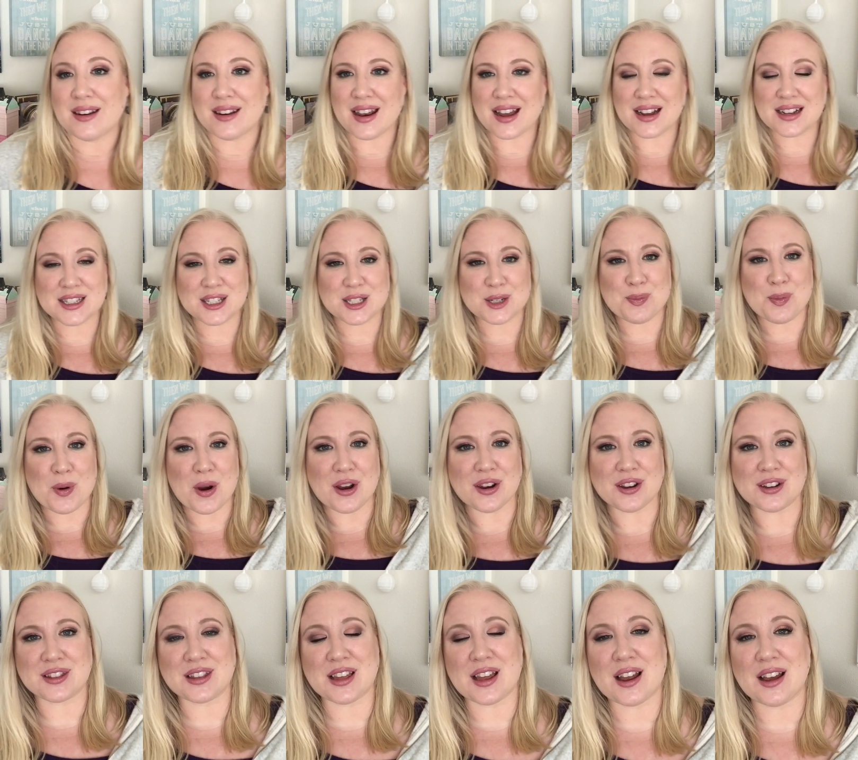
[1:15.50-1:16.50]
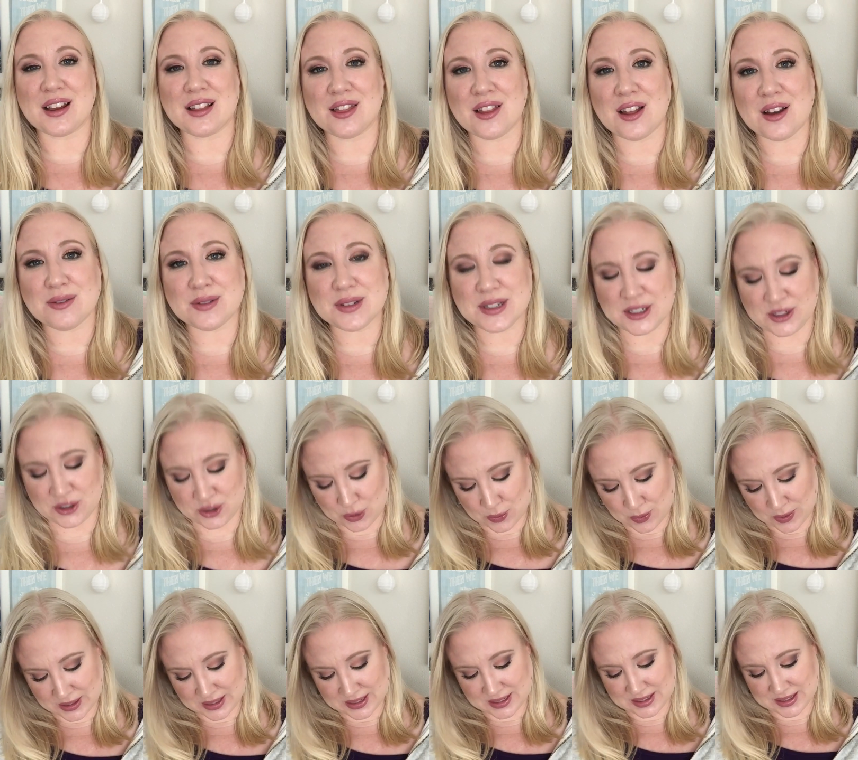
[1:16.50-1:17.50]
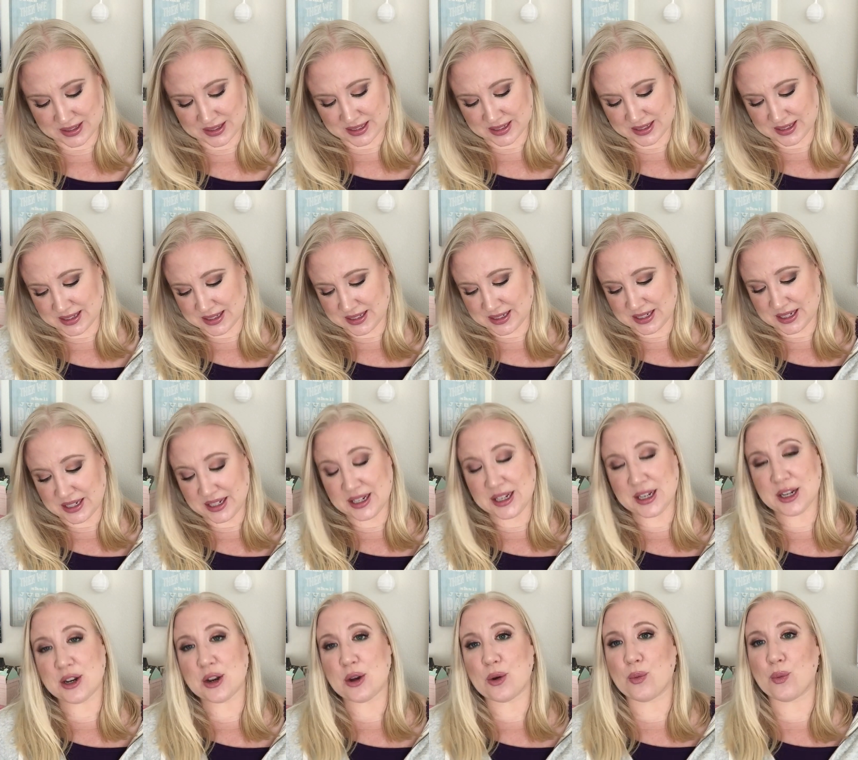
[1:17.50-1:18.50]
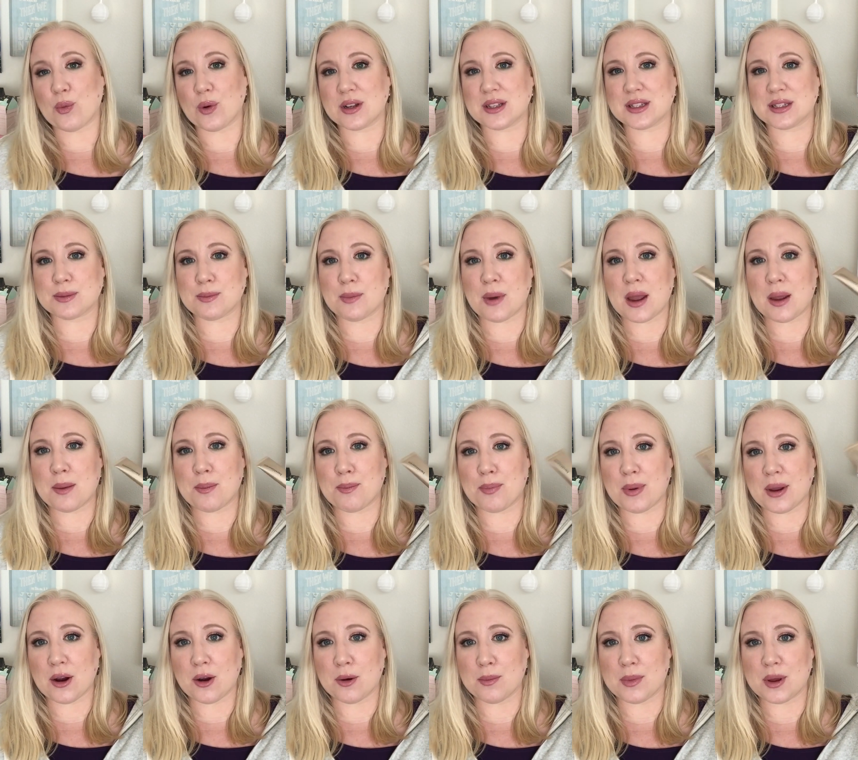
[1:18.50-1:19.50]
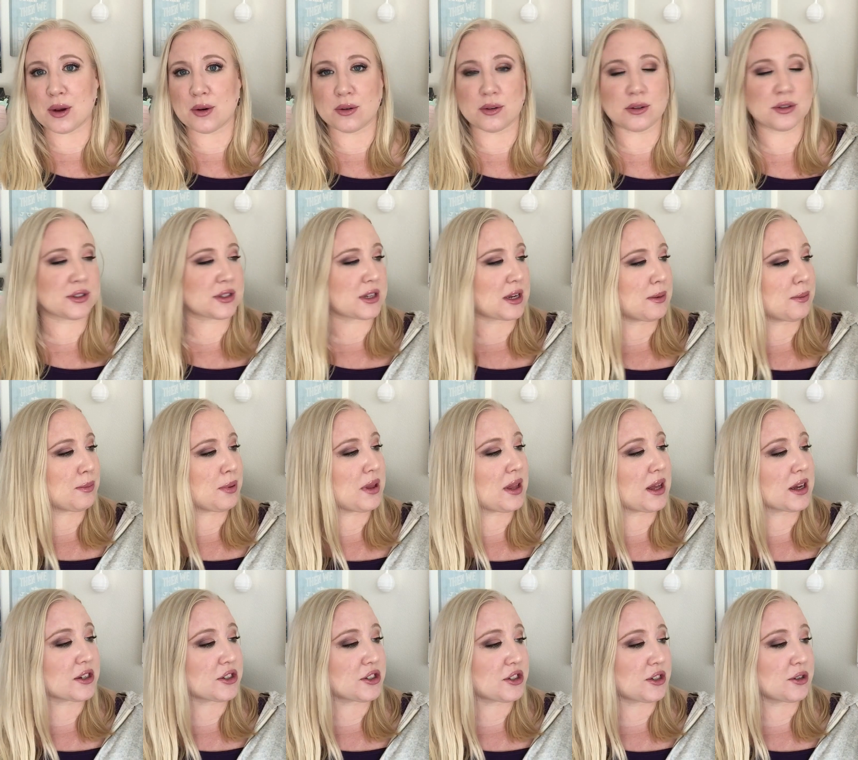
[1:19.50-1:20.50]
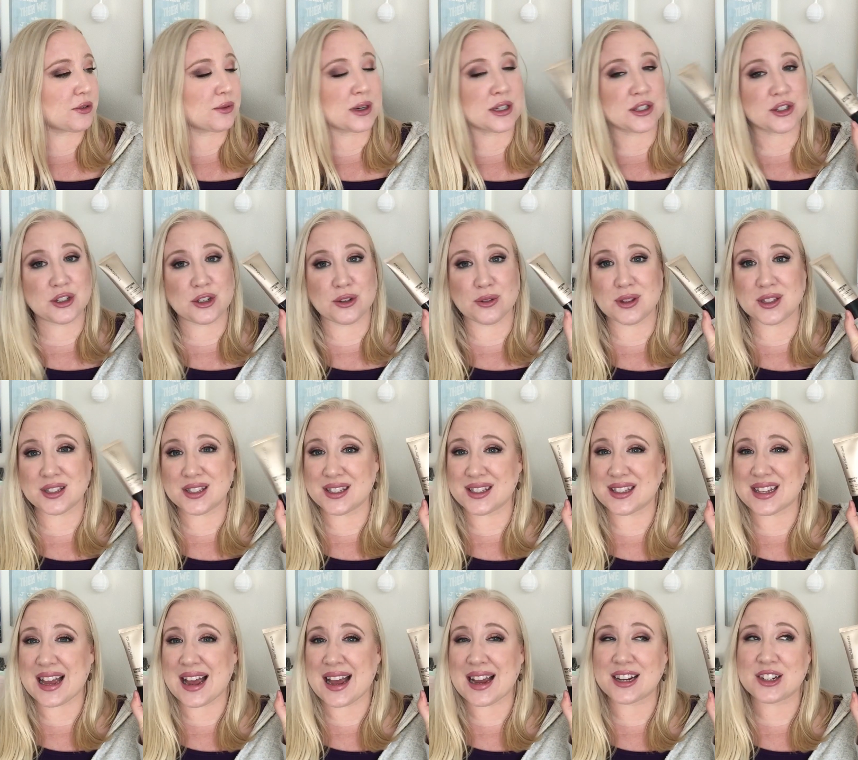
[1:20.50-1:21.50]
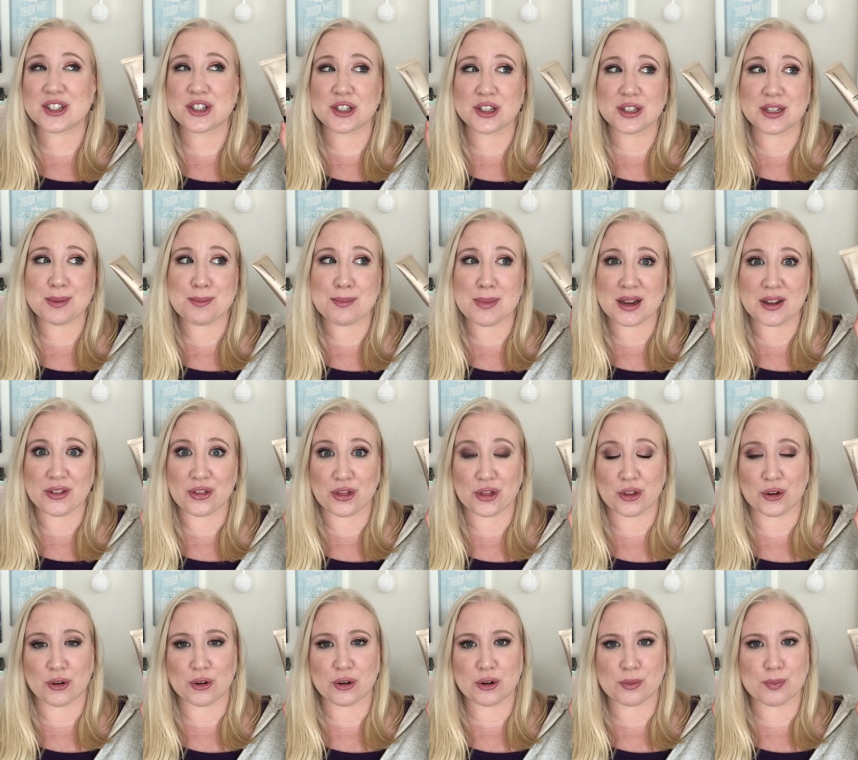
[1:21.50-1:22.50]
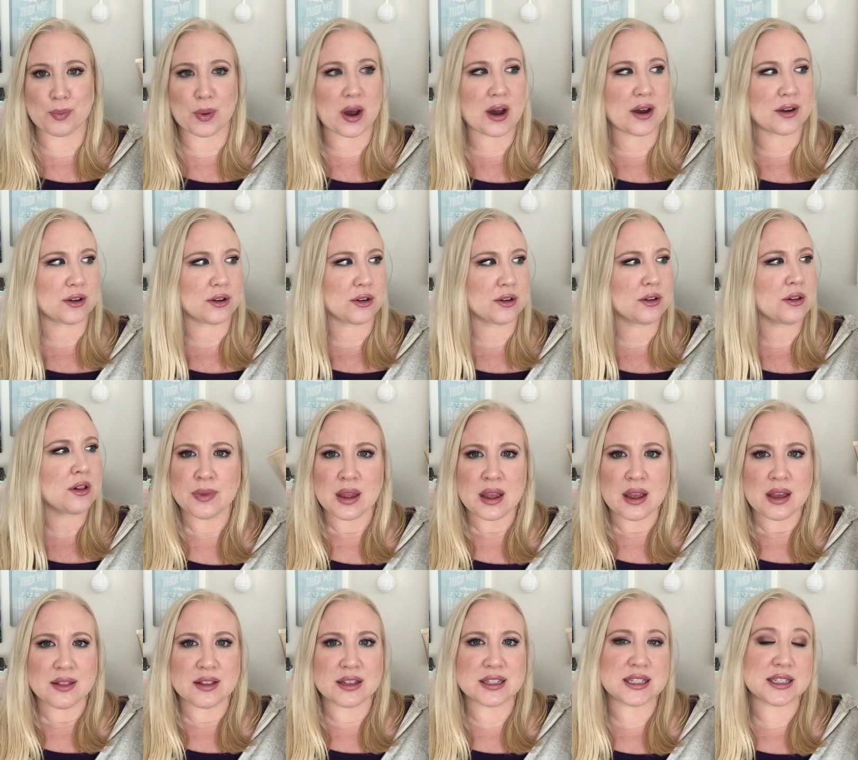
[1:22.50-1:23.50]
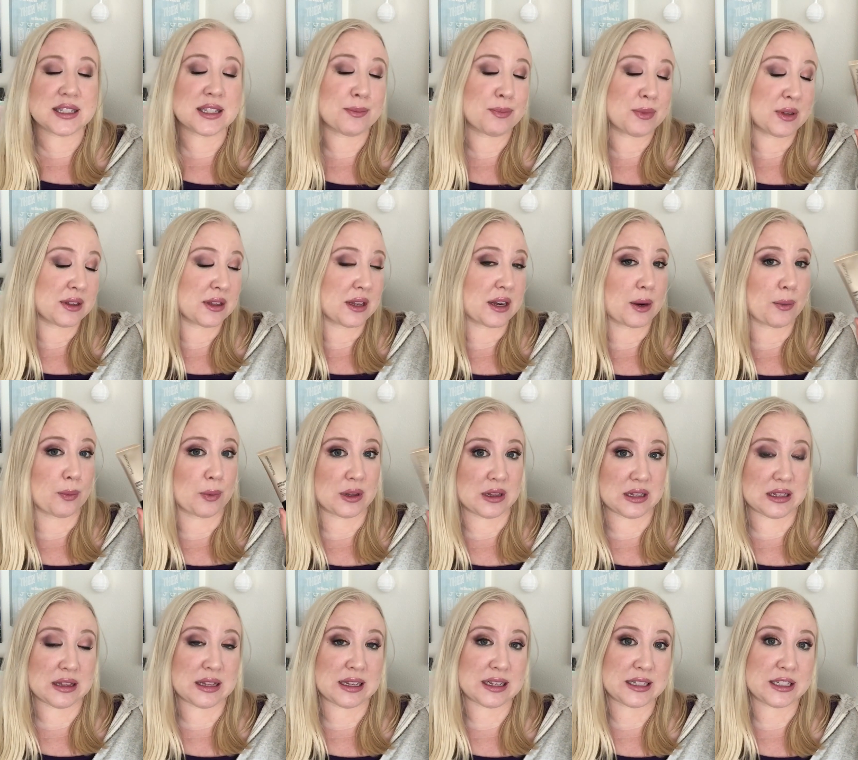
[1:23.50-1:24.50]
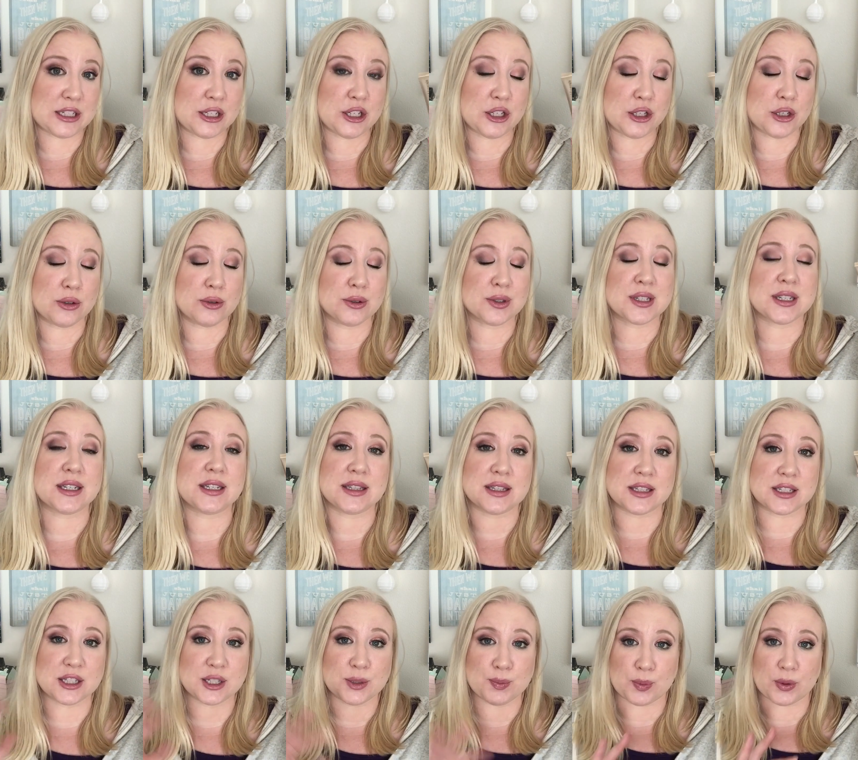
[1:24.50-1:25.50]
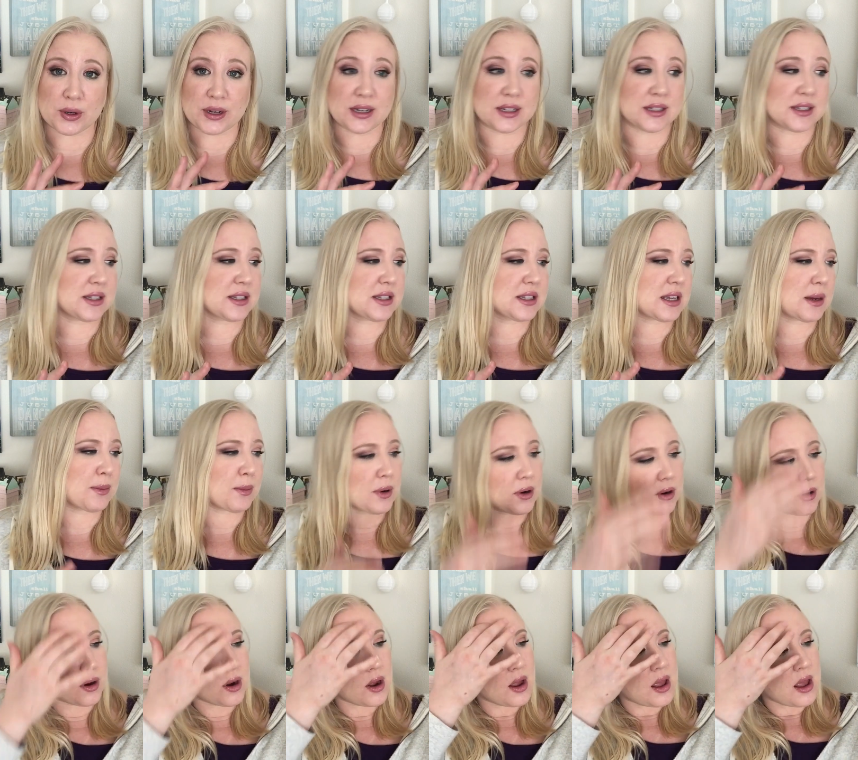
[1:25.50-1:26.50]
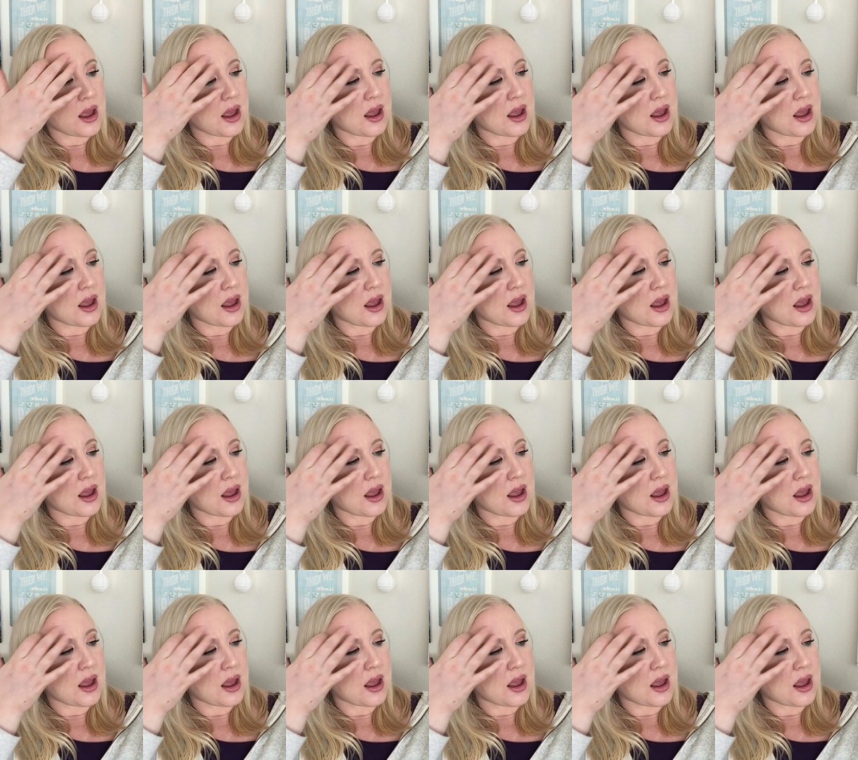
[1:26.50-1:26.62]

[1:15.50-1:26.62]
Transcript: Next product that I loved in 2016 was my Bare Minerals Complexion Rescue. This is actually my third bottle. This is something that I really like to use in the spring and summer.